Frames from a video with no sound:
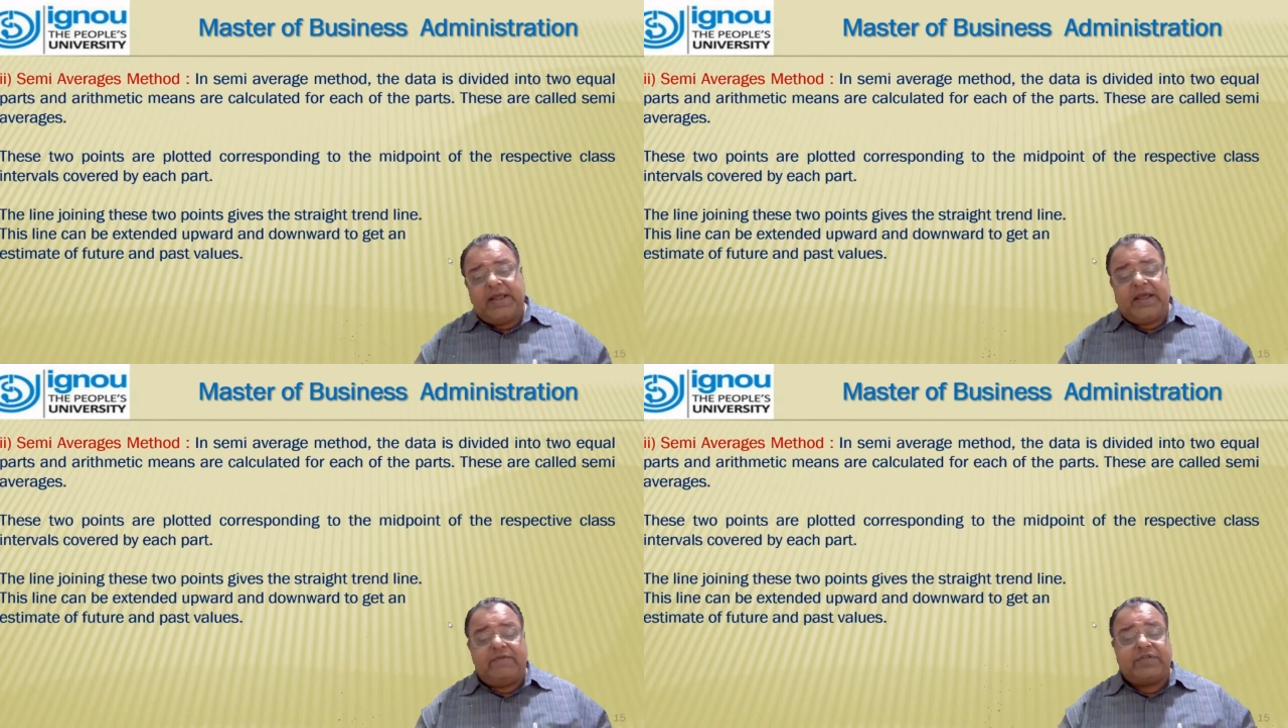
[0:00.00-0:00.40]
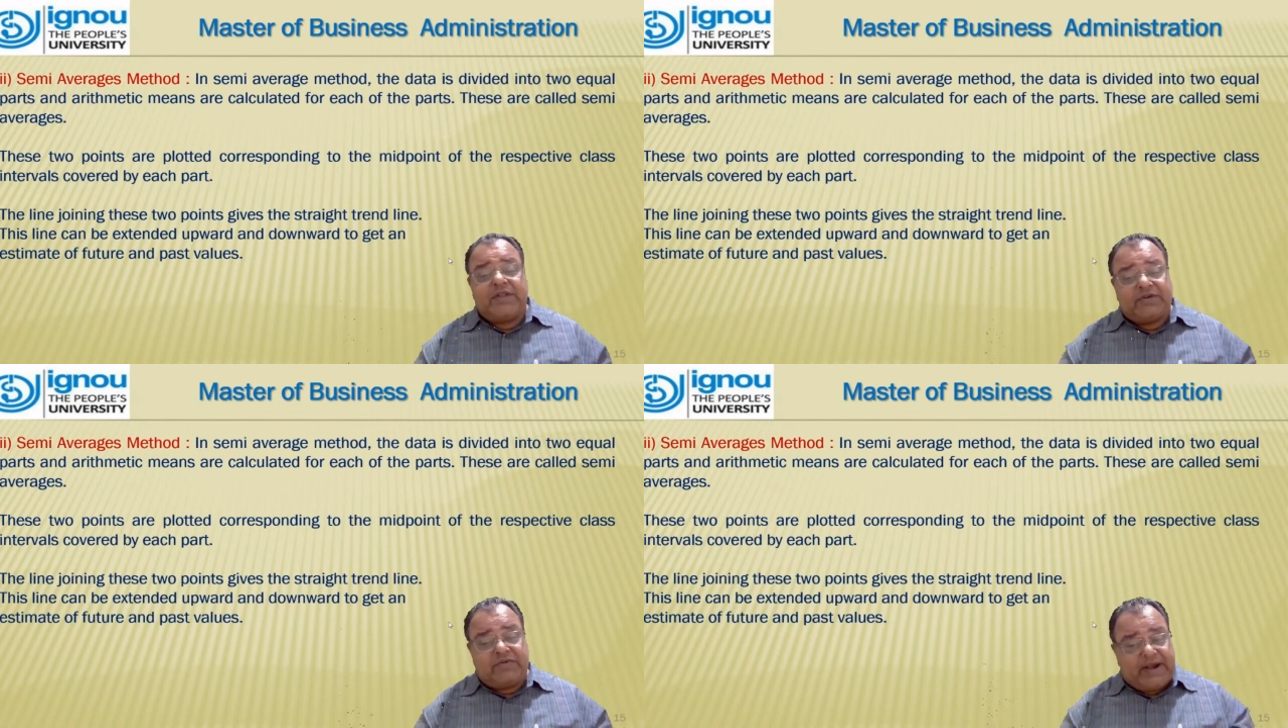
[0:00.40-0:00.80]
gives
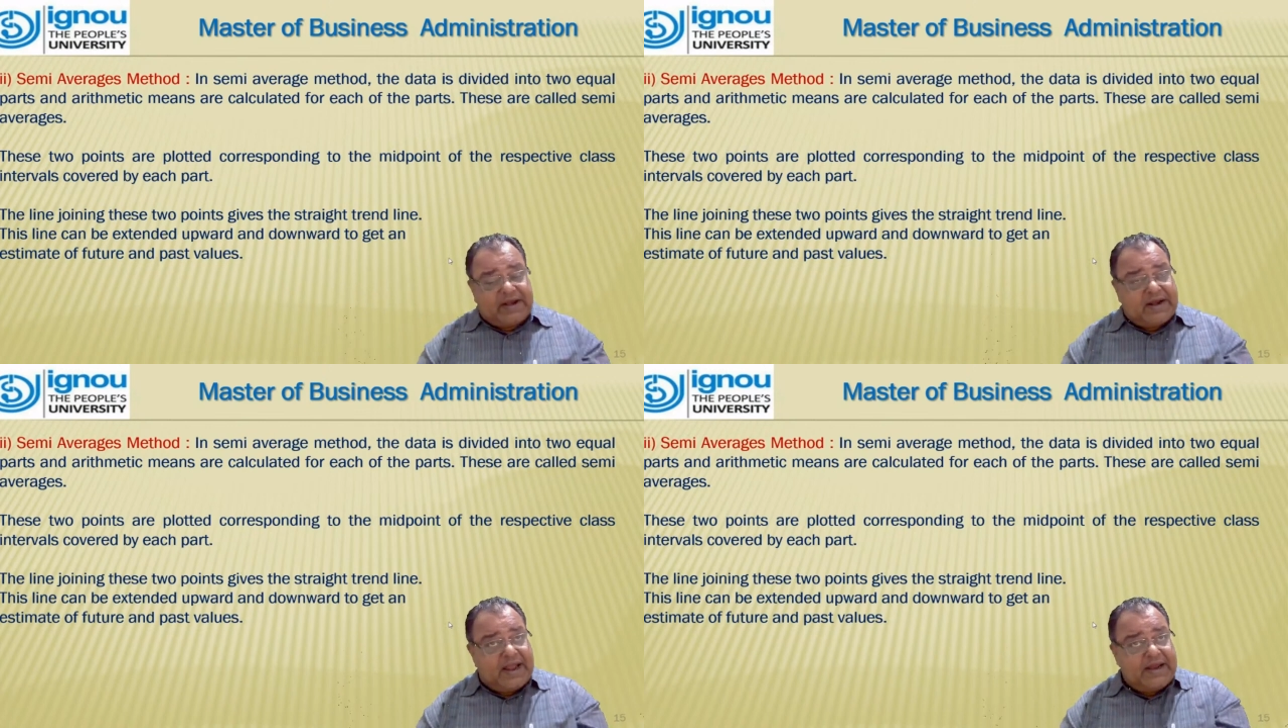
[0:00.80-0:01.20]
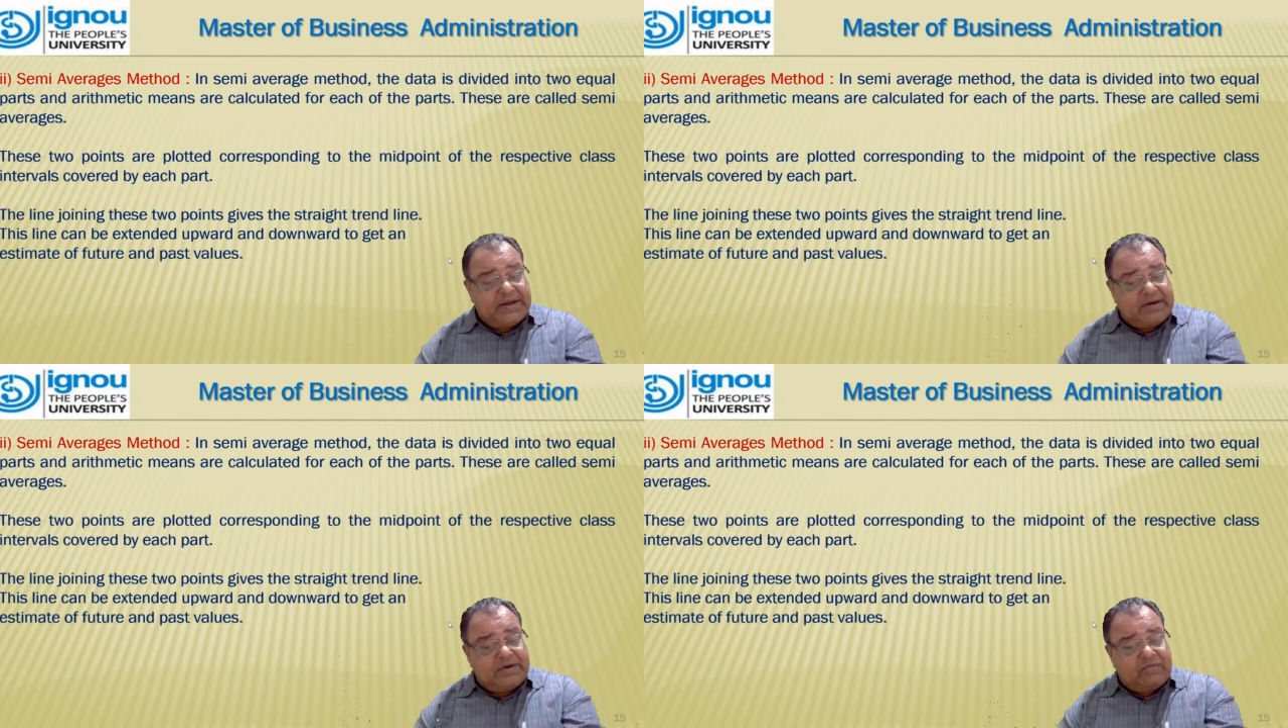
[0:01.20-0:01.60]
the straight line
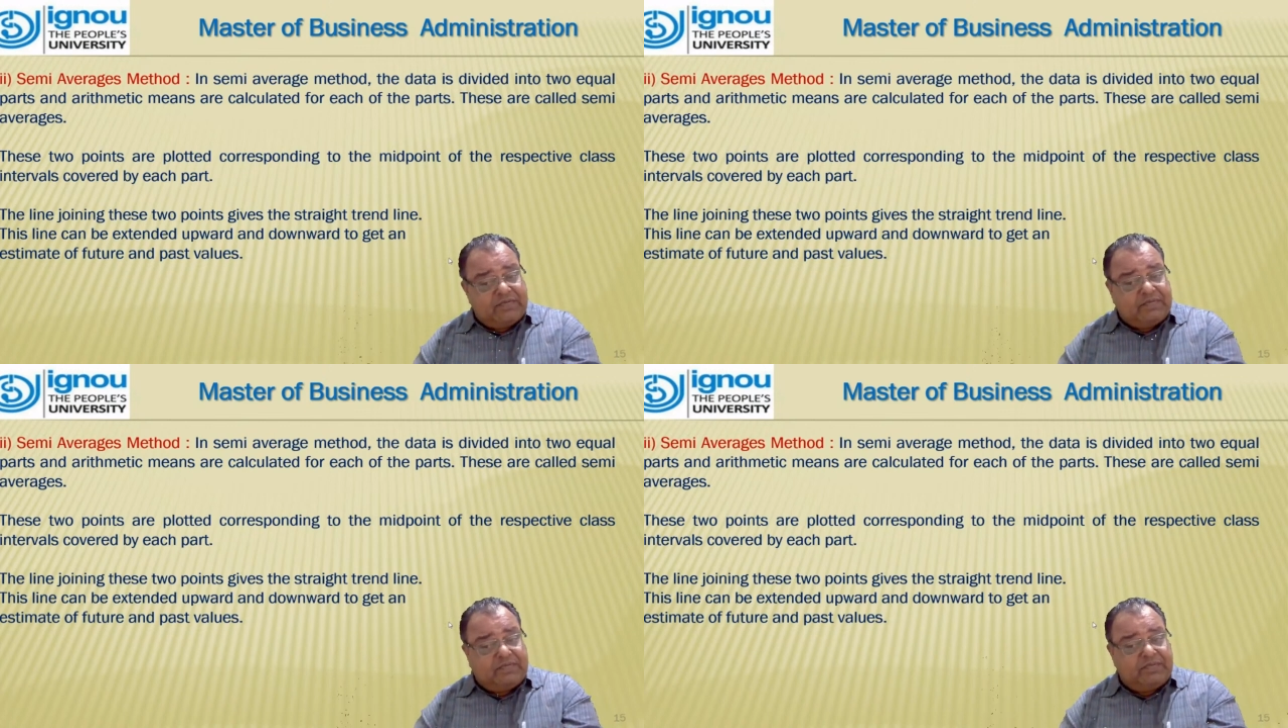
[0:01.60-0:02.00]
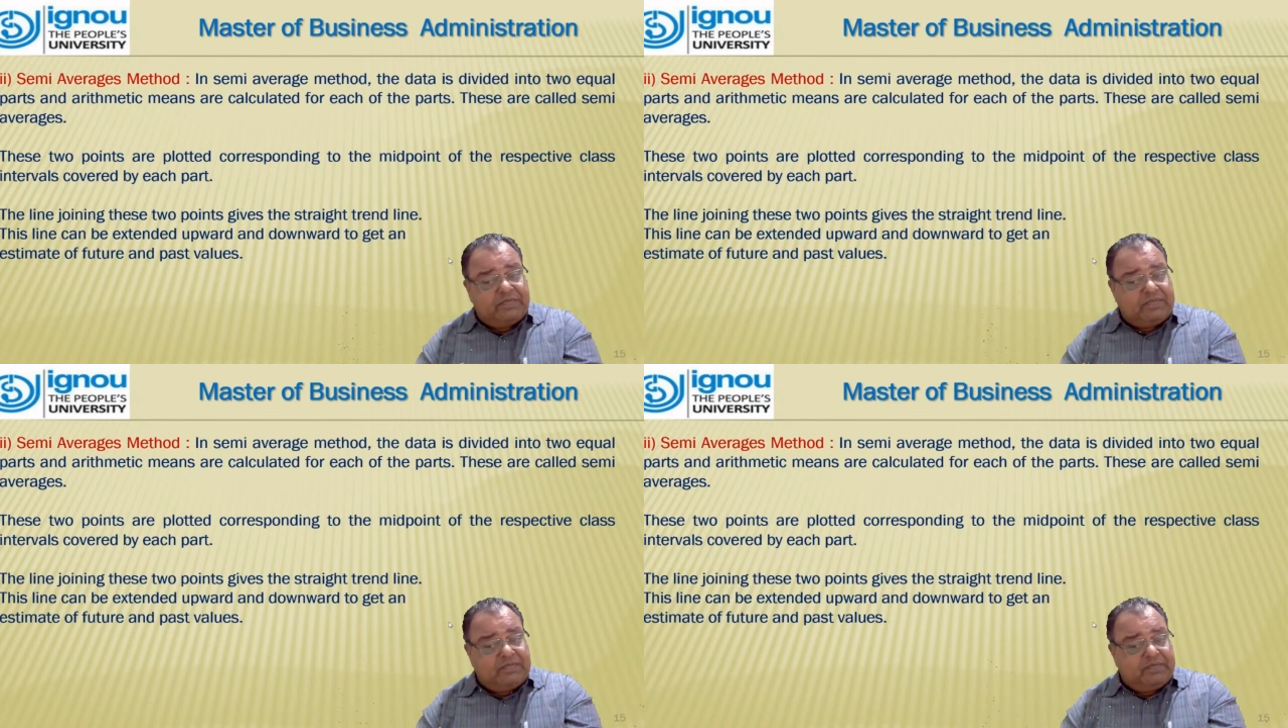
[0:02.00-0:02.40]

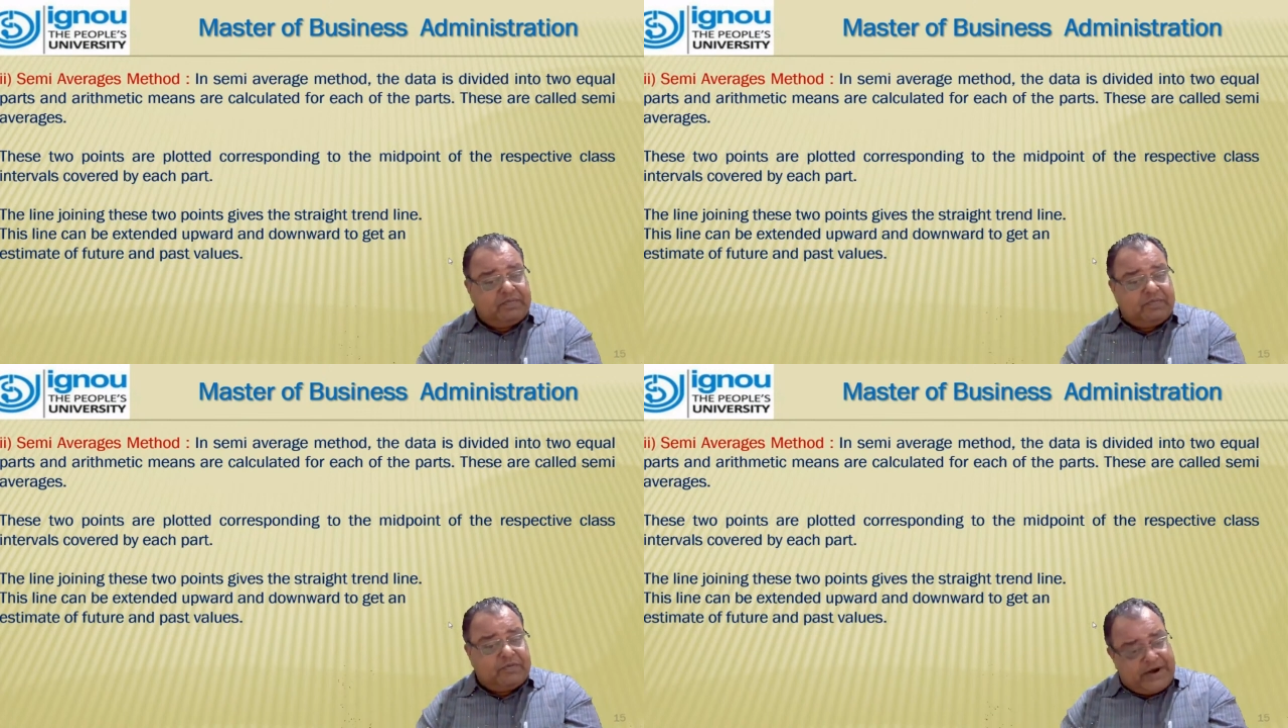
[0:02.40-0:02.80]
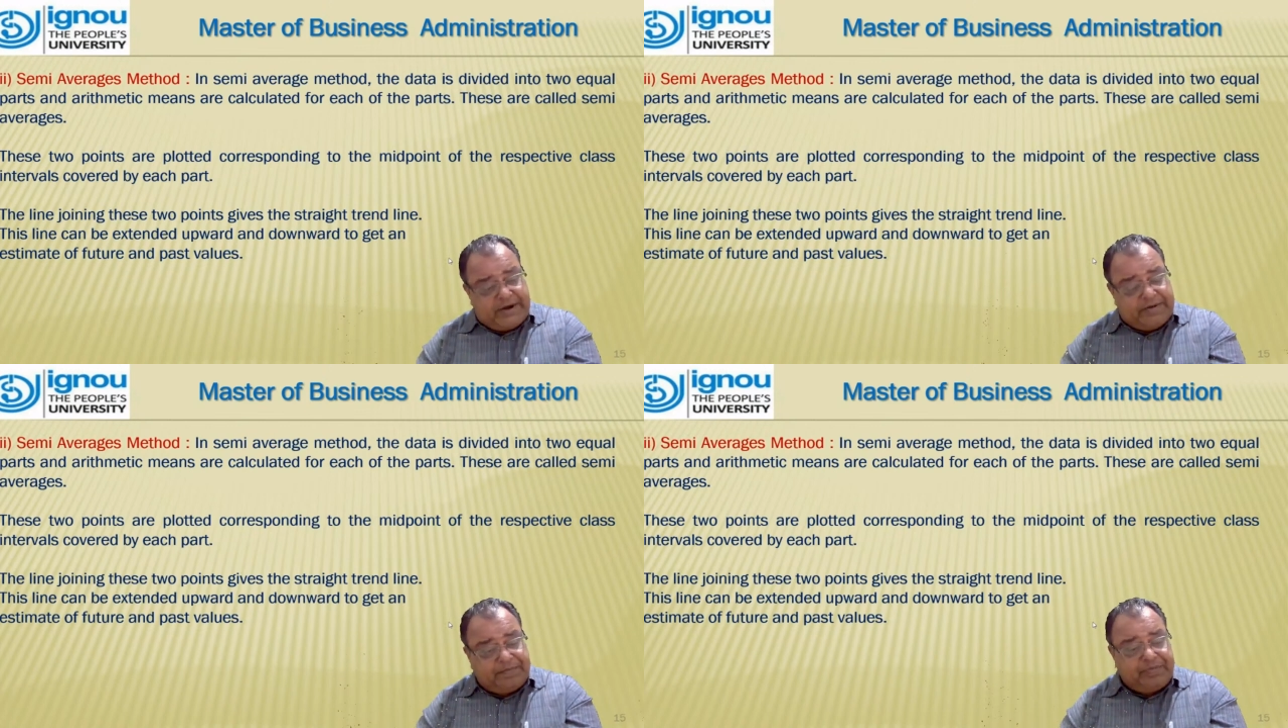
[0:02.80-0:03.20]
trend.